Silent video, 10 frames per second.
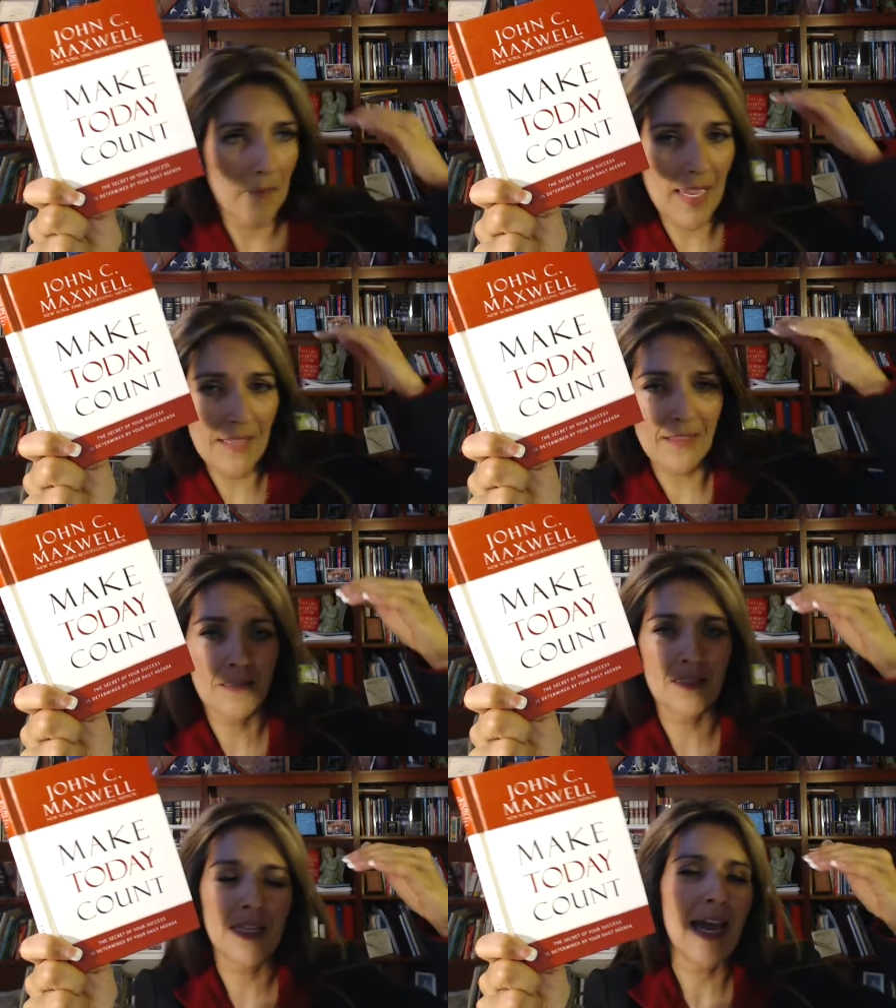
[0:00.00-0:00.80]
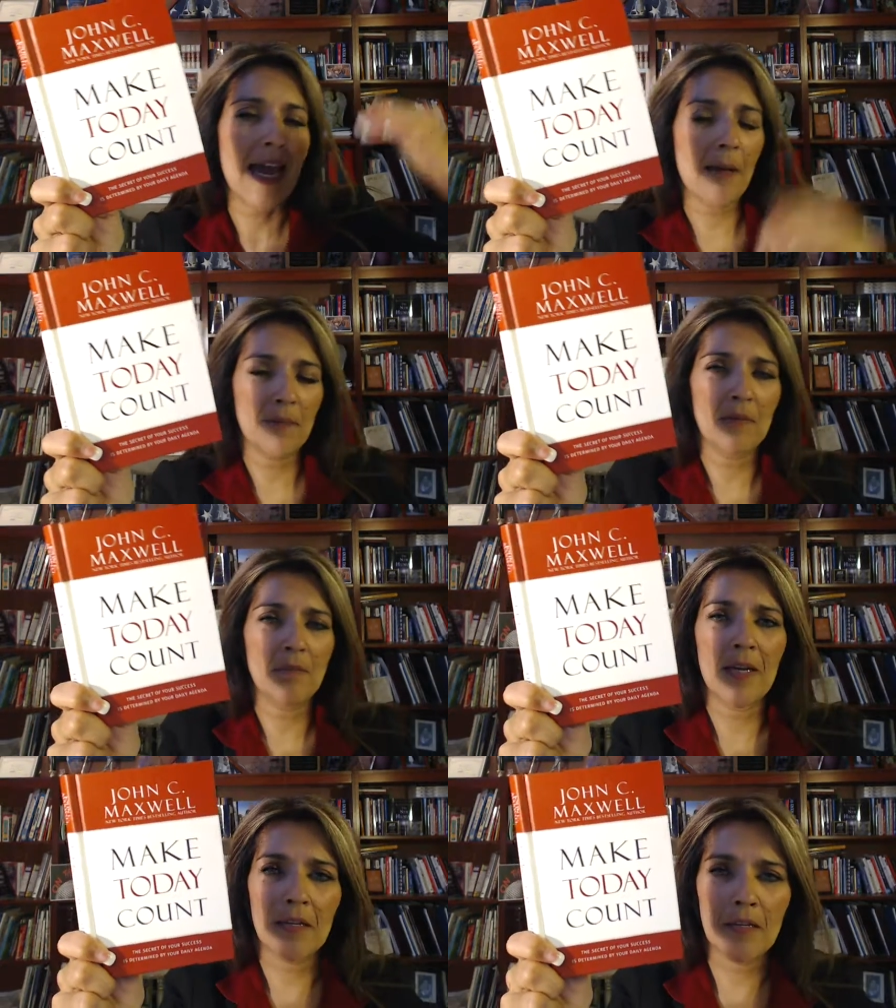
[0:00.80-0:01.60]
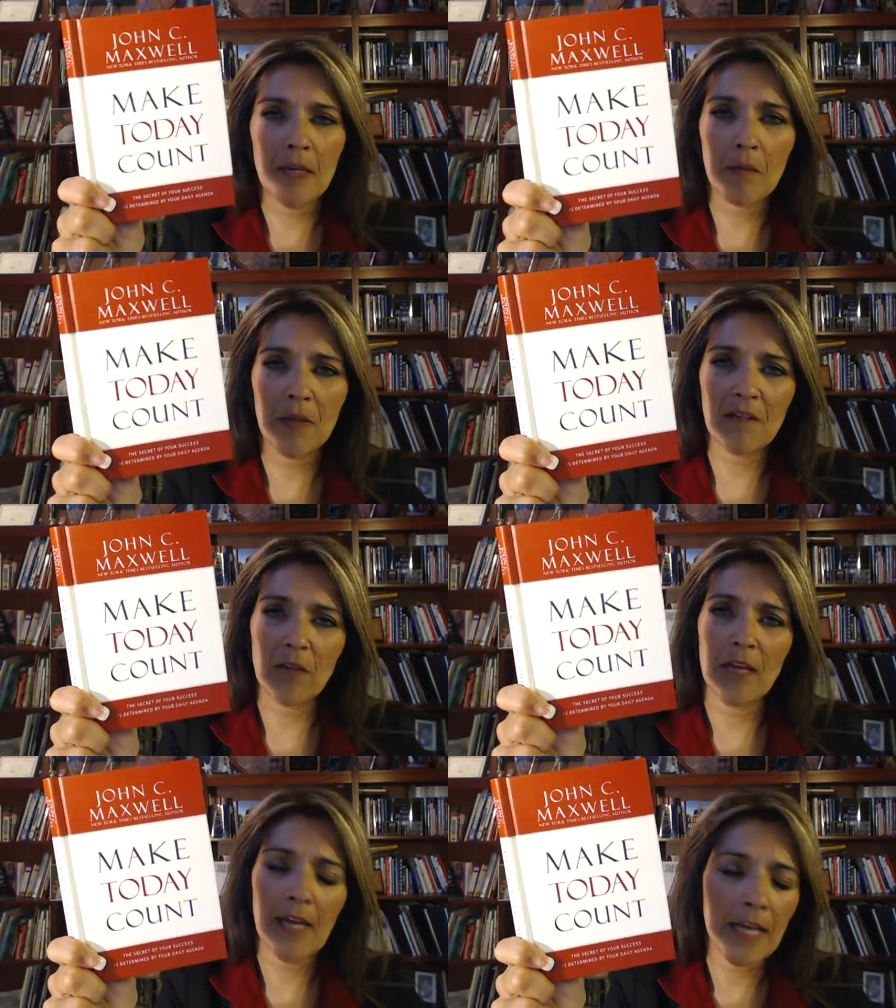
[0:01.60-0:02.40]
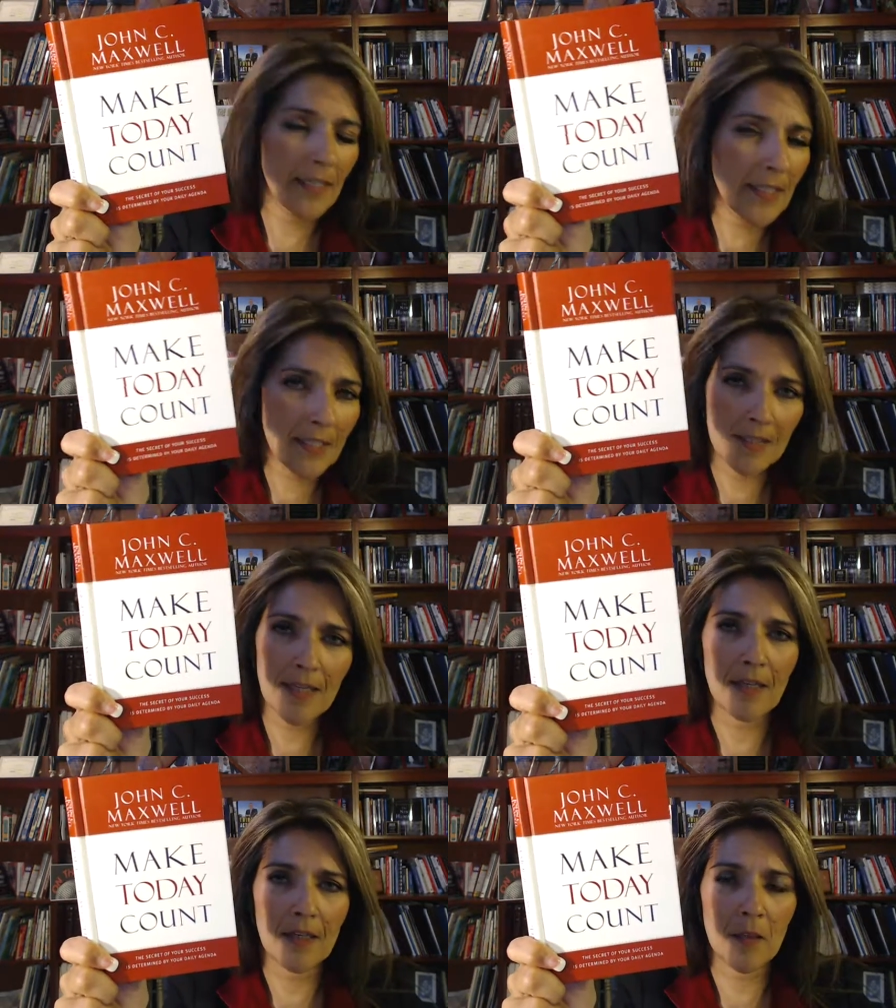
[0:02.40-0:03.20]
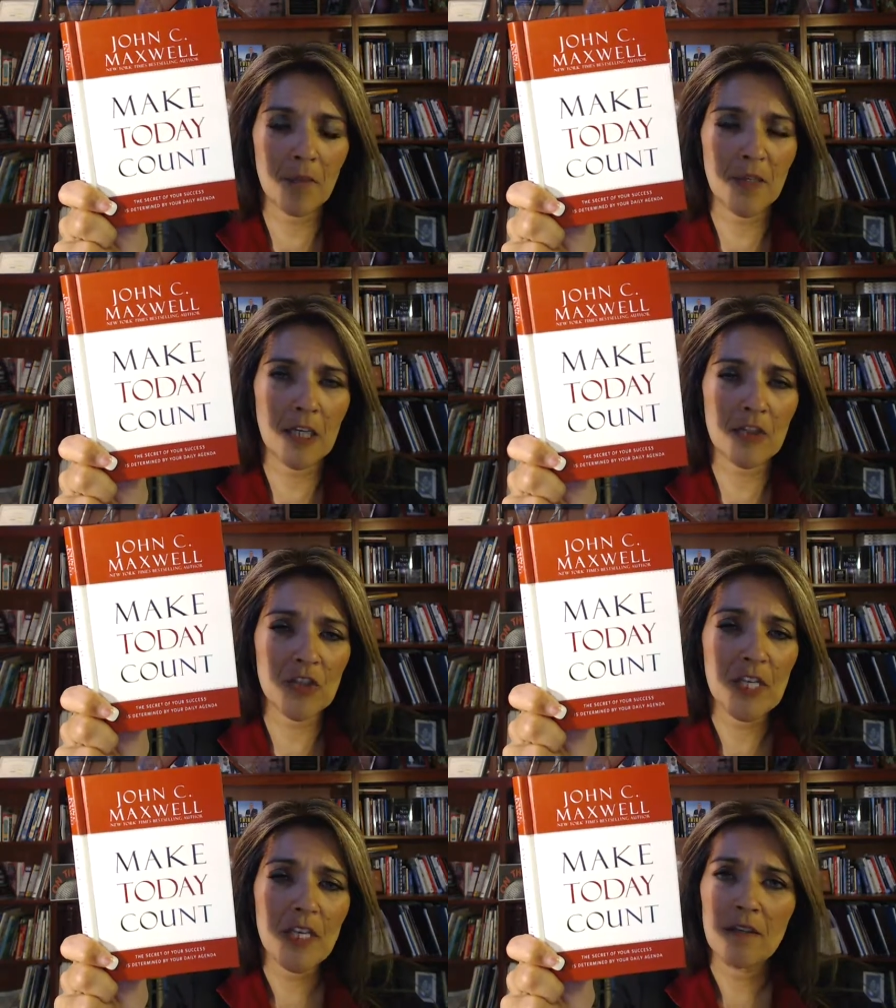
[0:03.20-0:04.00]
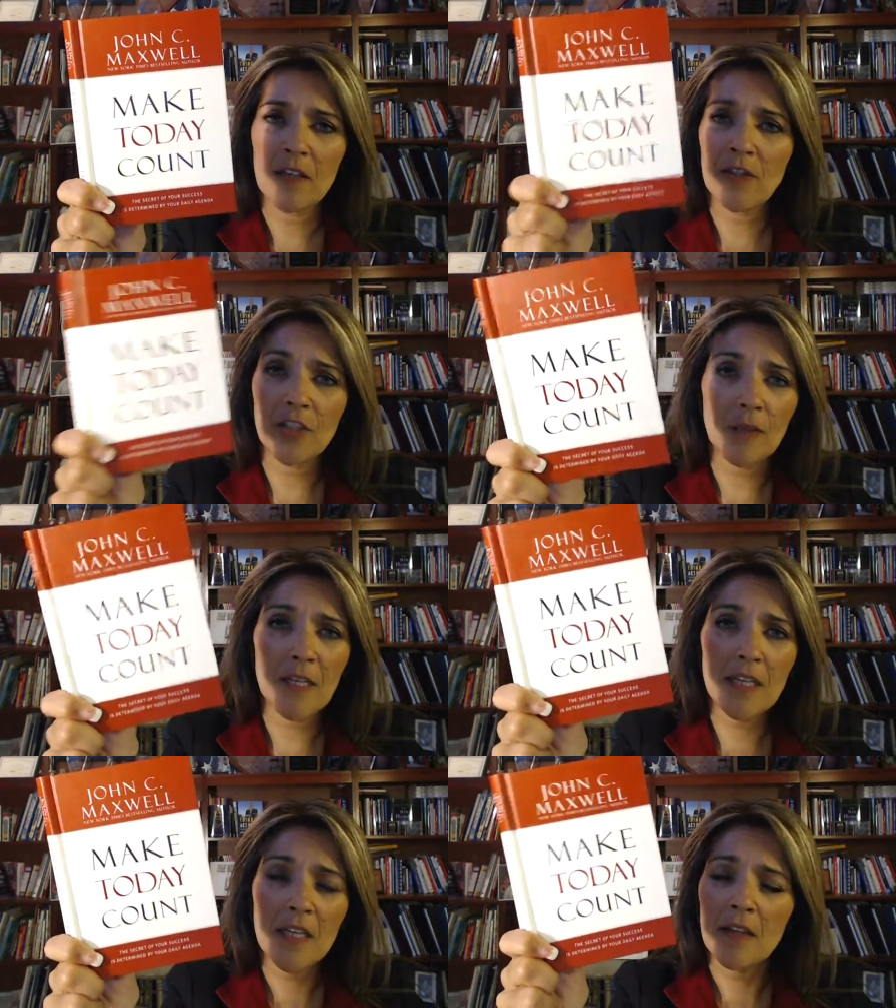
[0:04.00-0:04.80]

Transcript: at this cap in my income level and I need to take it up a notch, then you know what?